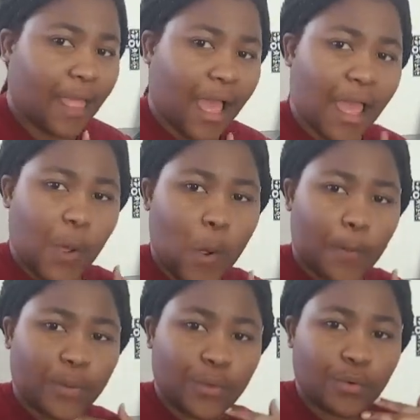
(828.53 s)
I
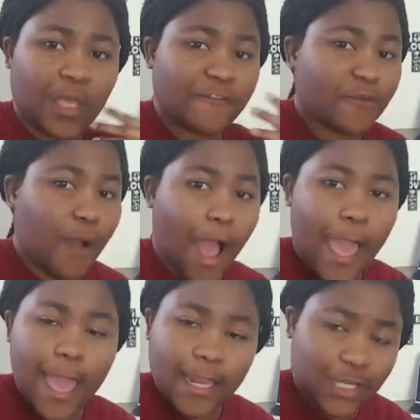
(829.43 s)
hope if you are
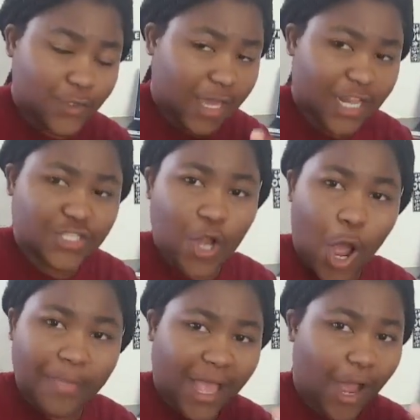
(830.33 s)
here, that you get a
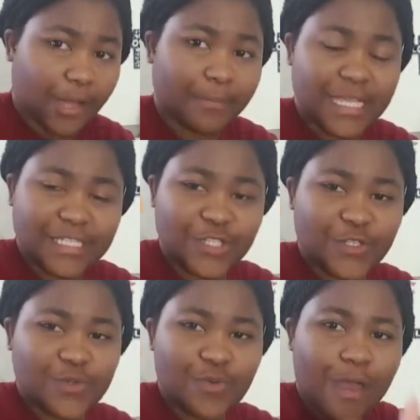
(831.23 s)
job, that God
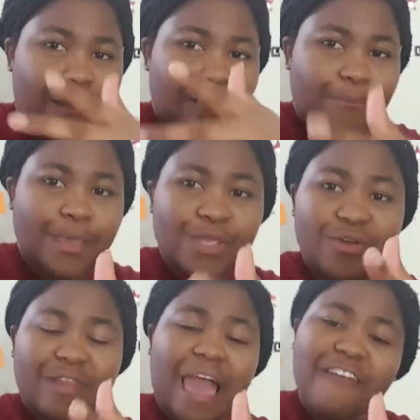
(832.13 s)
blesses you. May
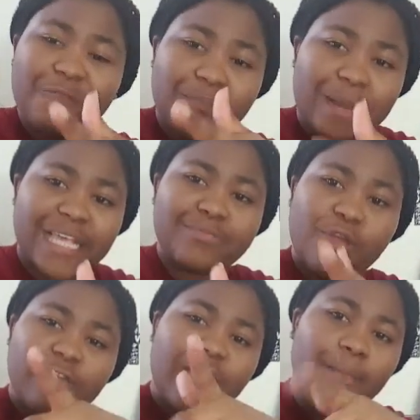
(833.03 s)
your life be blessed.
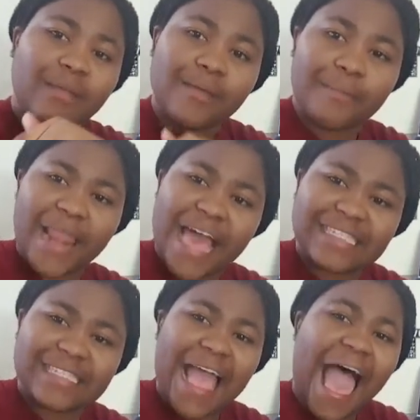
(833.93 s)
May your family be
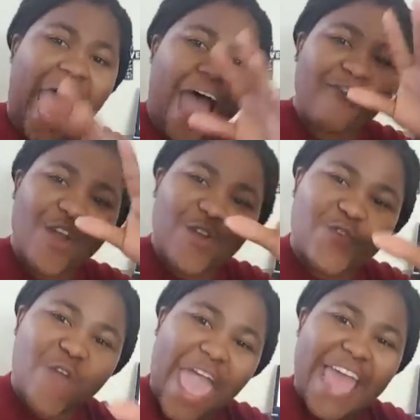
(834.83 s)
blessed. Have
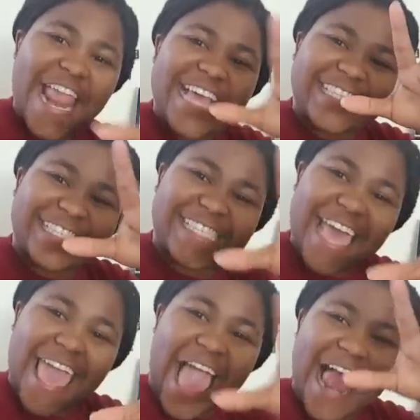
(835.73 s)
a great
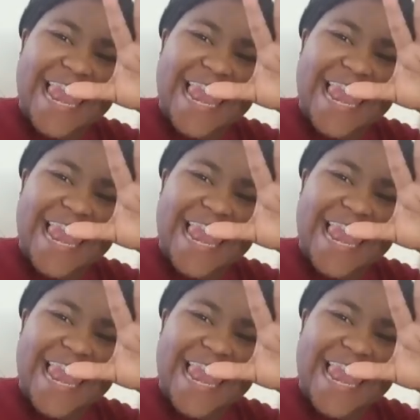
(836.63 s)
day.